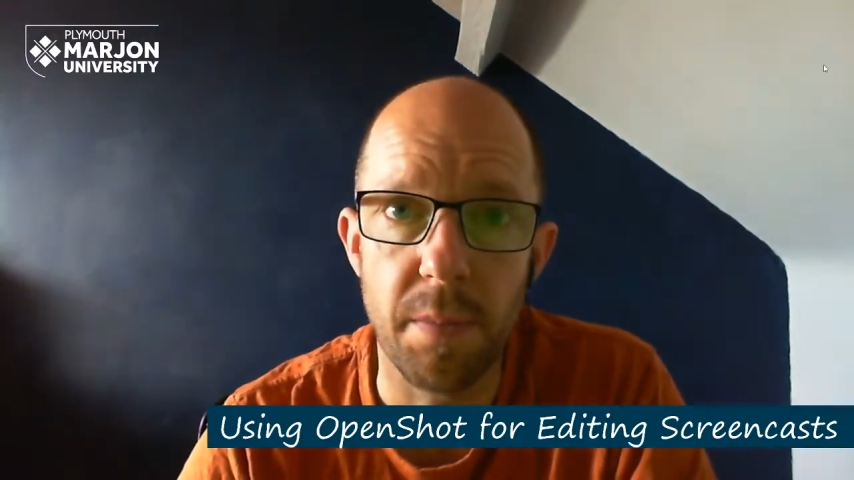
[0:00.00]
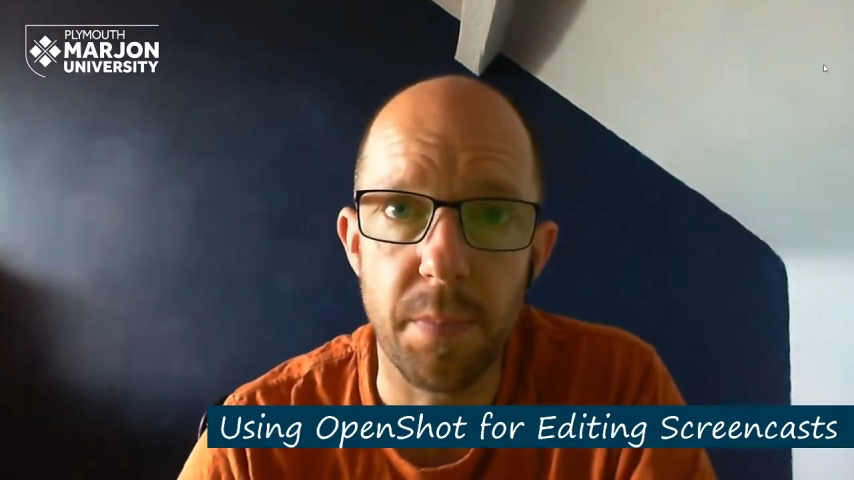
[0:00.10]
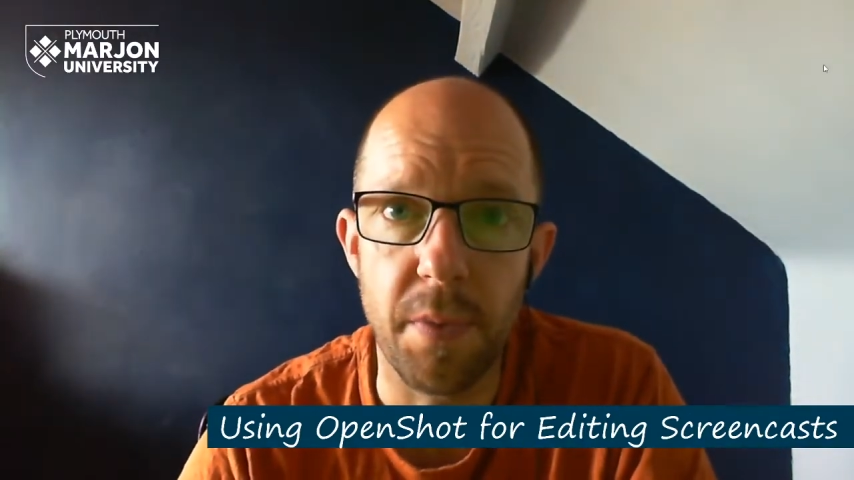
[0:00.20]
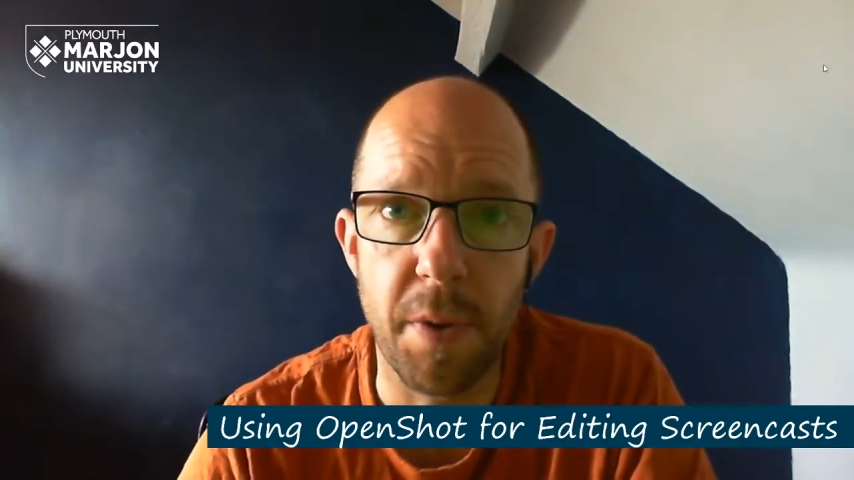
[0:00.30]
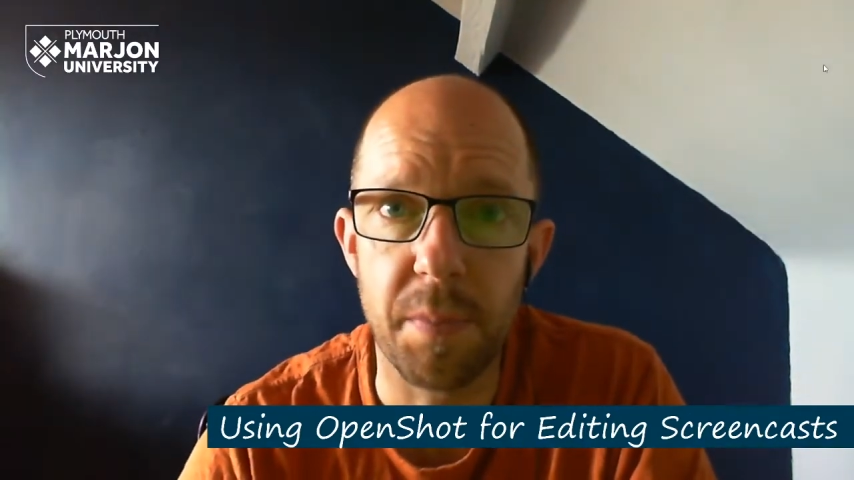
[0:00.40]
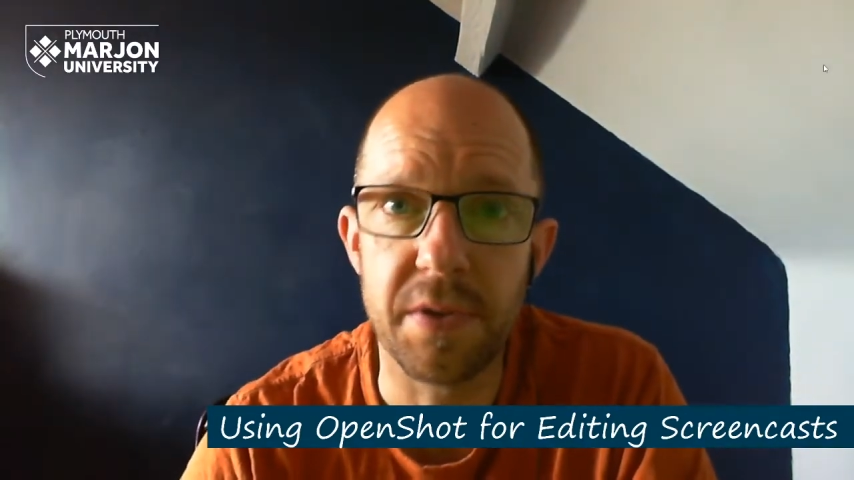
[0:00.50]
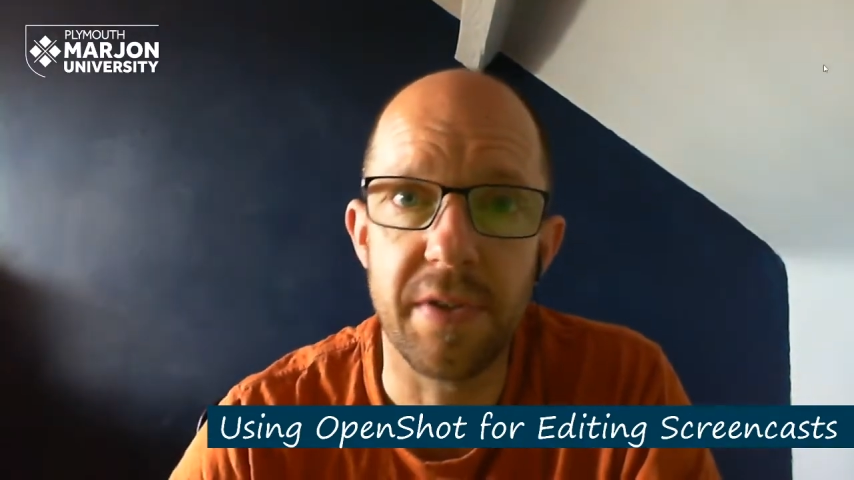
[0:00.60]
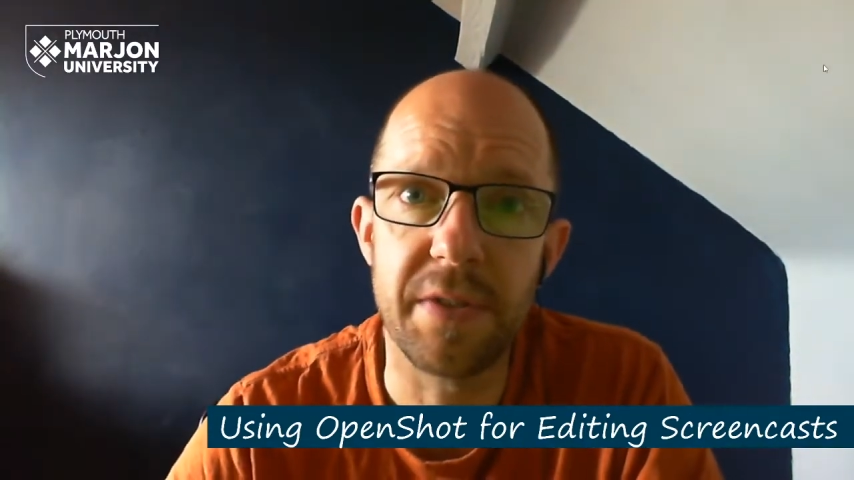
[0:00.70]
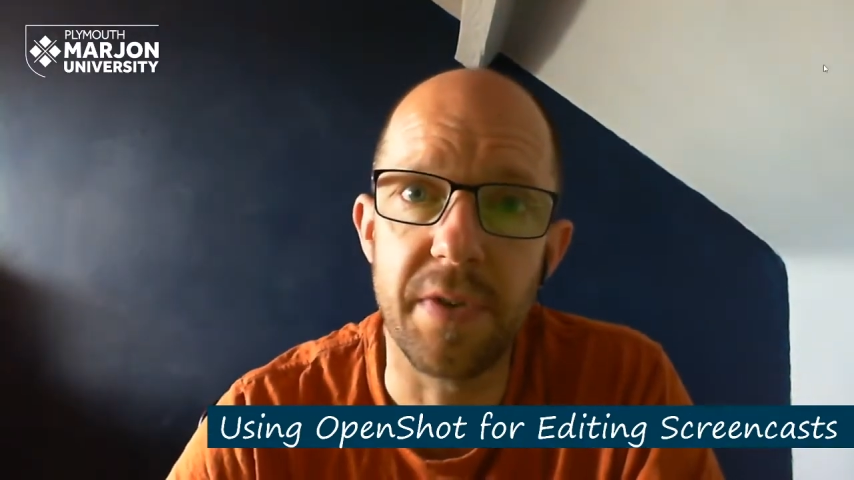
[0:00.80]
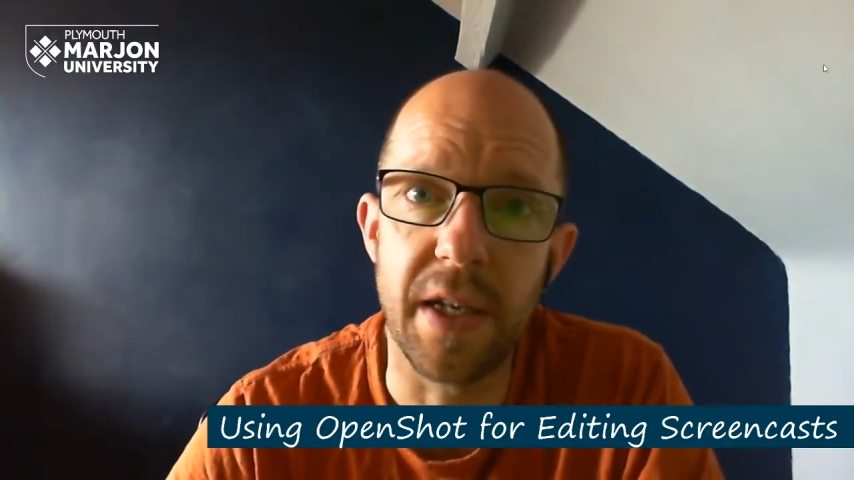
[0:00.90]
the purpose of this
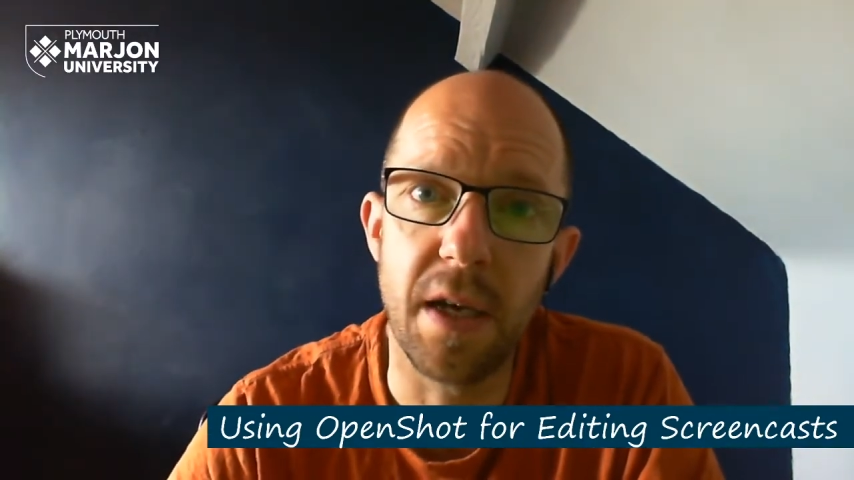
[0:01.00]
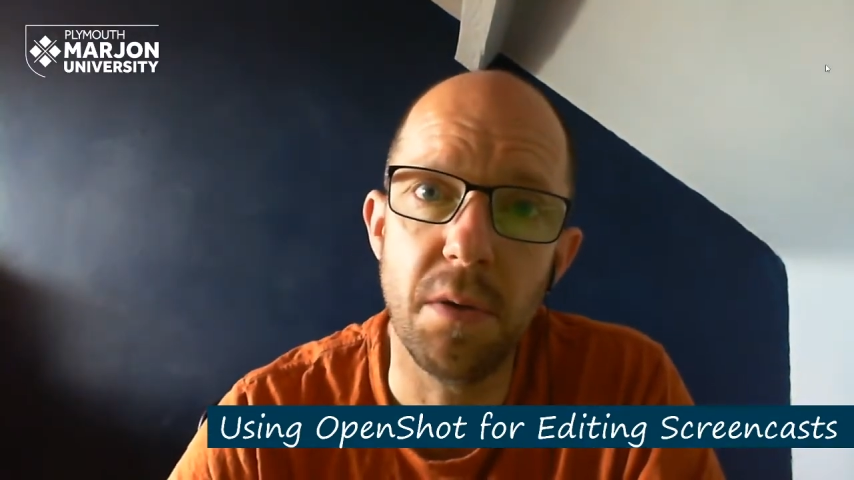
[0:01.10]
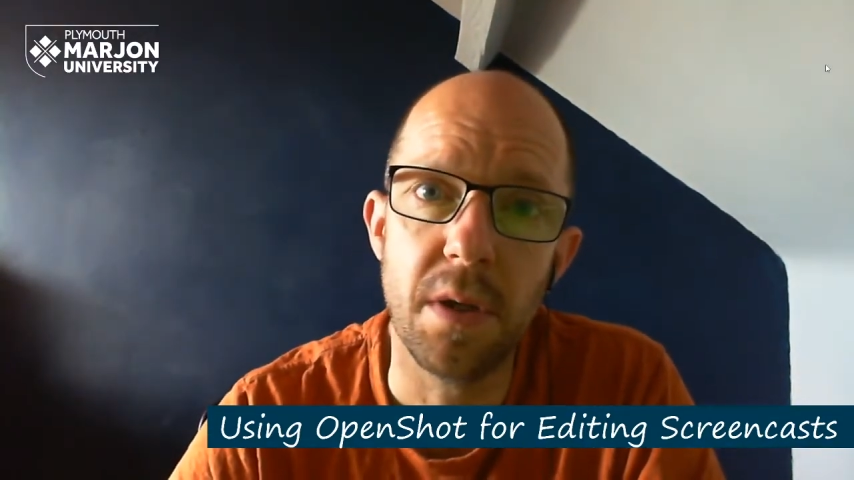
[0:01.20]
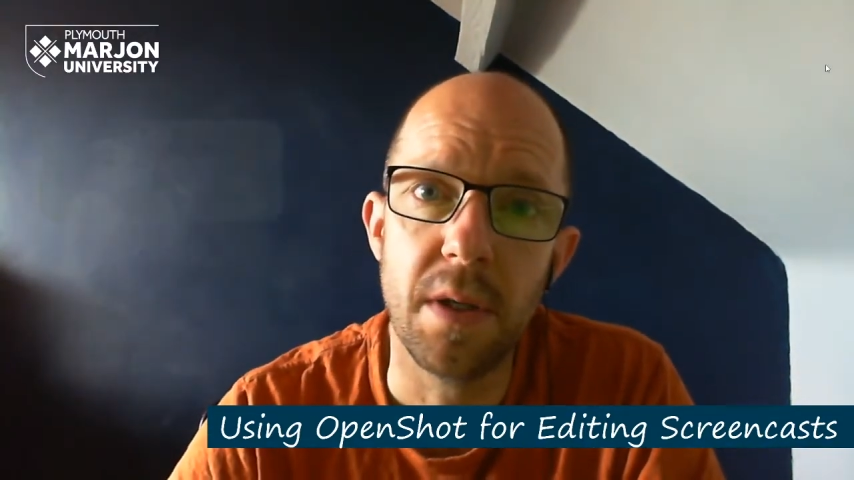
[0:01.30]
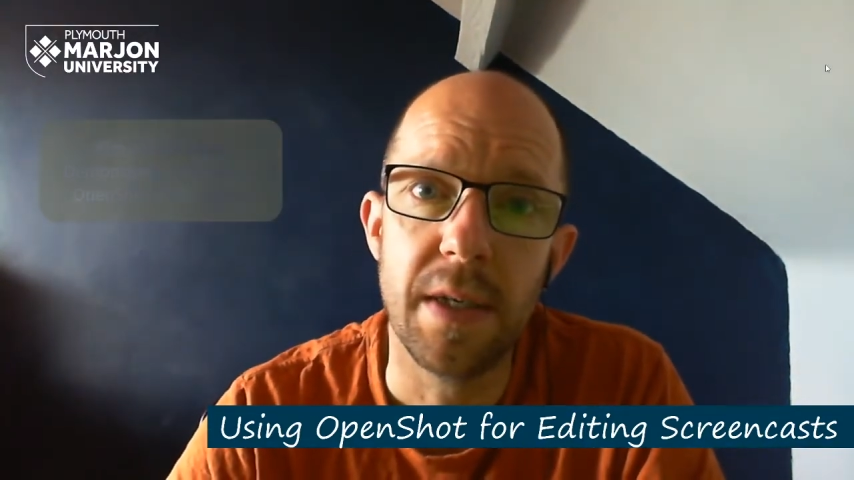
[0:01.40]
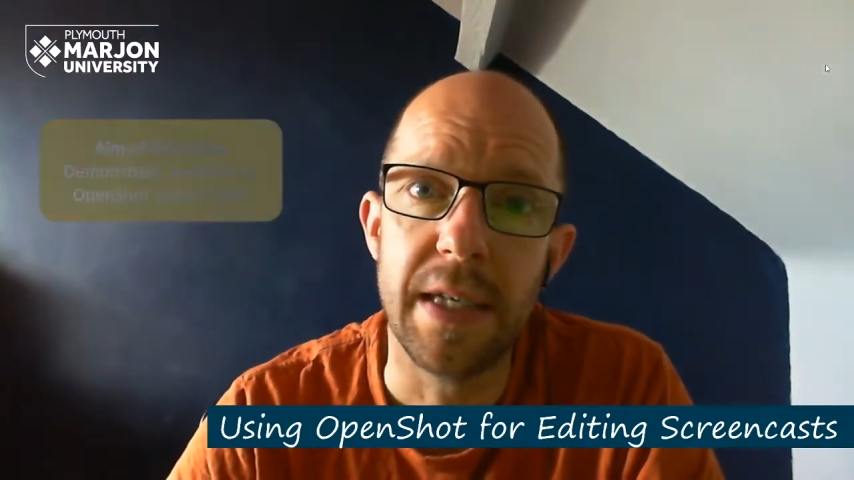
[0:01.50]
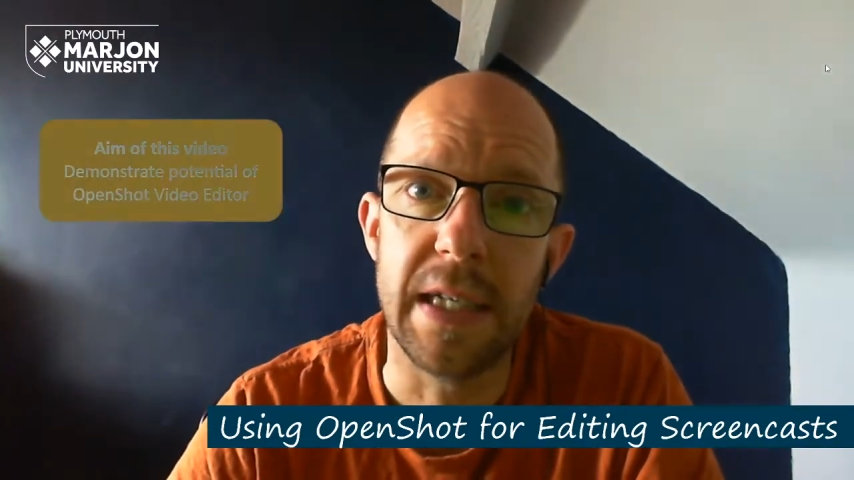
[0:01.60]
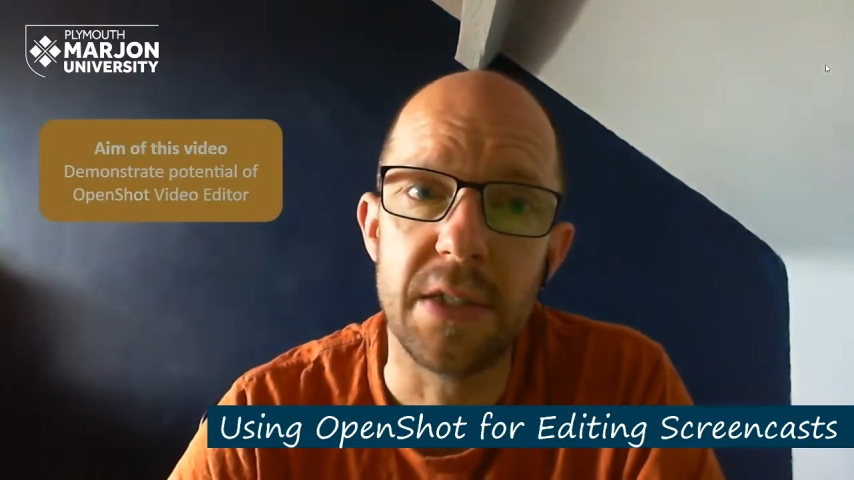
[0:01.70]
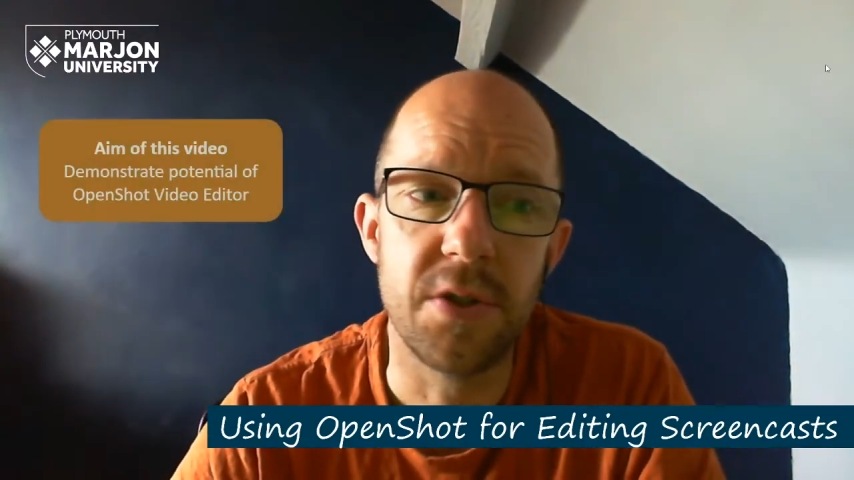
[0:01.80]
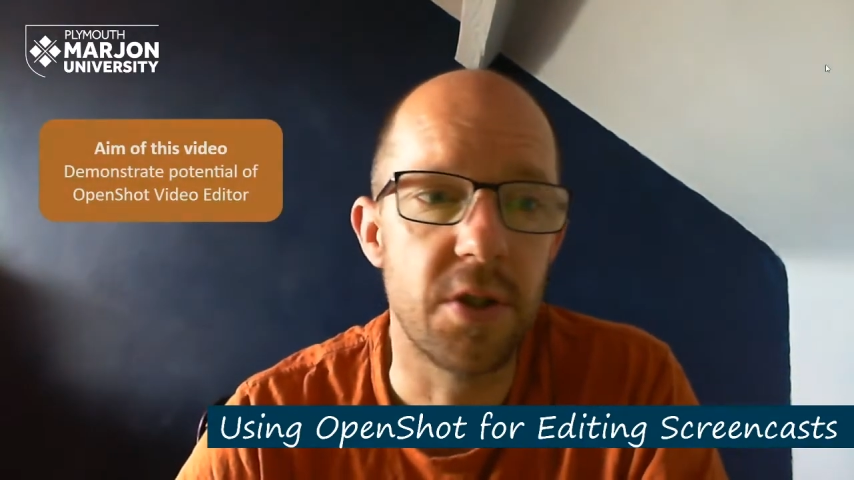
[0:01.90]
video
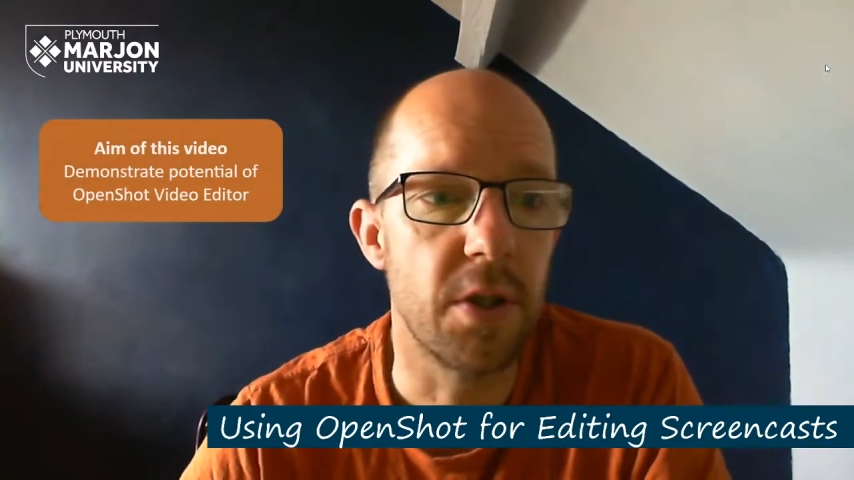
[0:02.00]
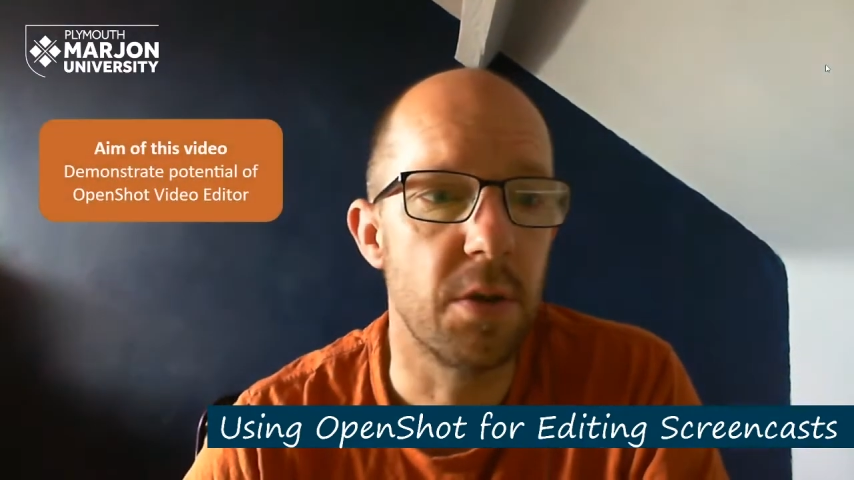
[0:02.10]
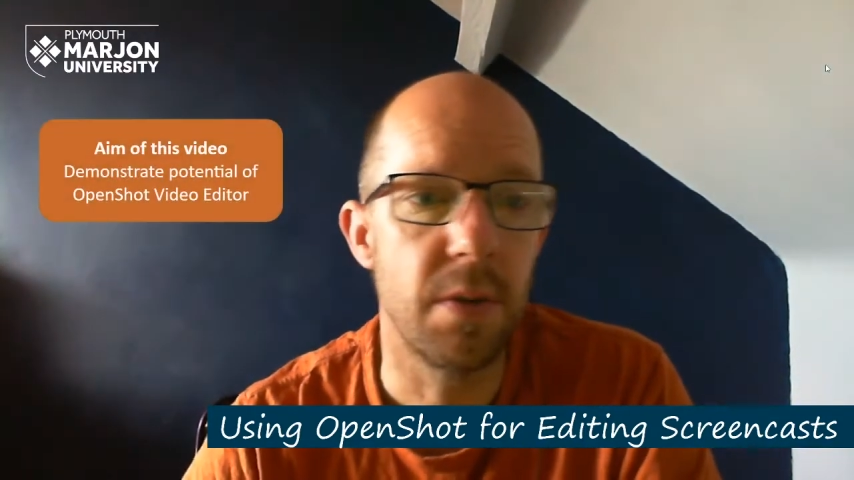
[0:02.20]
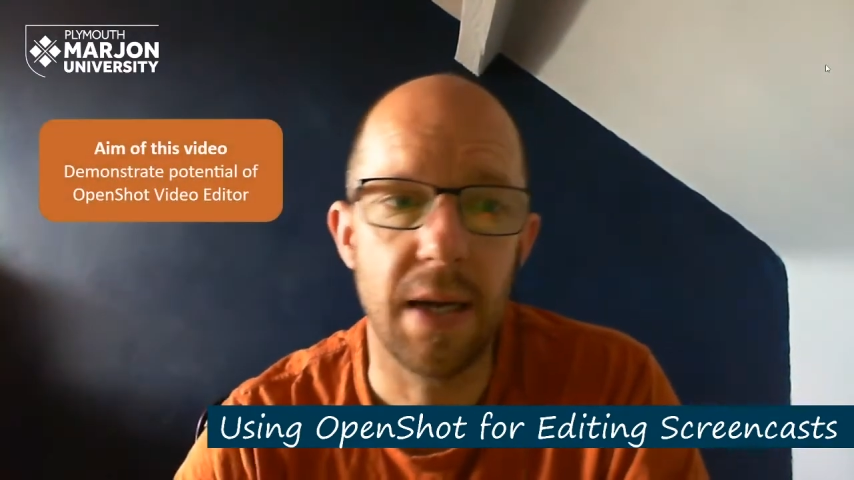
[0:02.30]
is to